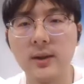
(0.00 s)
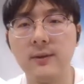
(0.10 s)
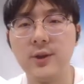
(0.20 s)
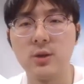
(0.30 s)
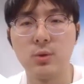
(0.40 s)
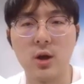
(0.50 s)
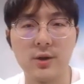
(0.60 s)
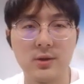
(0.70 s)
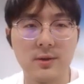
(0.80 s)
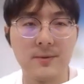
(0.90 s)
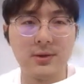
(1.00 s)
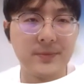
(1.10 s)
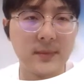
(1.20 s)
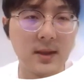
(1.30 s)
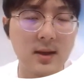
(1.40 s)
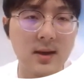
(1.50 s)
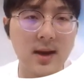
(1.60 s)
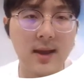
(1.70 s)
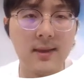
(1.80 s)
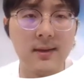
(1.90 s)
feature blocks,
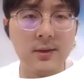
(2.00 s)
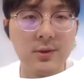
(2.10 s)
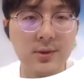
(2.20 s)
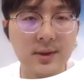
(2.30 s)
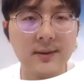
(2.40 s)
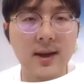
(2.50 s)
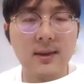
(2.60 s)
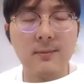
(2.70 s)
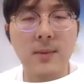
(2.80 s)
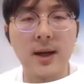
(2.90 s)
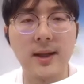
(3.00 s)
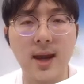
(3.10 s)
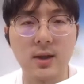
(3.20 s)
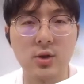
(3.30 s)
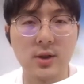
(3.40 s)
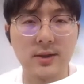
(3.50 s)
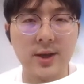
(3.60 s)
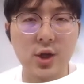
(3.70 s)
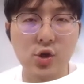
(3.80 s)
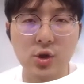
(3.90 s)
and use another multi-head
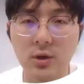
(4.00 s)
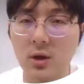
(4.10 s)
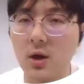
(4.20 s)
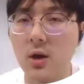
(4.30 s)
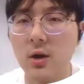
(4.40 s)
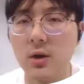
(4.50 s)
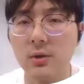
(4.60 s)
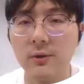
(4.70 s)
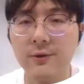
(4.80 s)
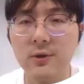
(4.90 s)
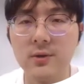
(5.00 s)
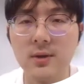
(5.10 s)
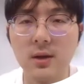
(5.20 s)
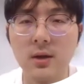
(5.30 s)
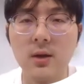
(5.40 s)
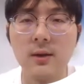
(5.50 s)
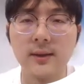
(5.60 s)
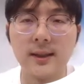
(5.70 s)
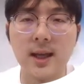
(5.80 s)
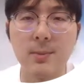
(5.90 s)
cross-attention to fuse the
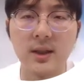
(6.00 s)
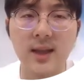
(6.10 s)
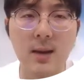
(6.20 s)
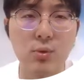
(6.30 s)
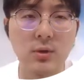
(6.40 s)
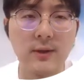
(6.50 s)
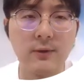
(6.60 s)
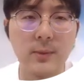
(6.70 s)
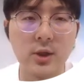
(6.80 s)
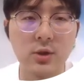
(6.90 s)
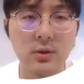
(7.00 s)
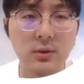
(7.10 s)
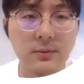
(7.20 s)
dynamic temporal information.